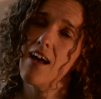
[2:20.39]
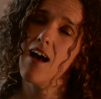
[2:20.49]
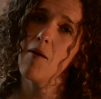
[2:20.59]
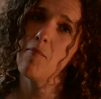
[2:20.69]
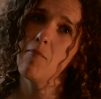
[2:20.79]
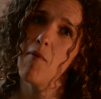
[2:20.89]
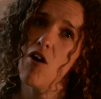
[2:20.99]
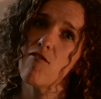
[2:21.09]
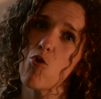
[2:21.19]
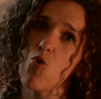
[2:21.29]
Um,
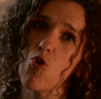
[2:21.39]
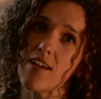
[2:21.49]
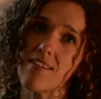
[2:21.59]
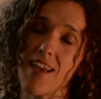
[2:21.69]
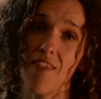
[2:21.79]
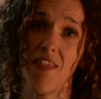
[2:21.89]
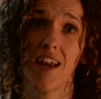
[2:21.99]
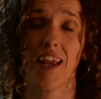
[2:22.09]
of August, and then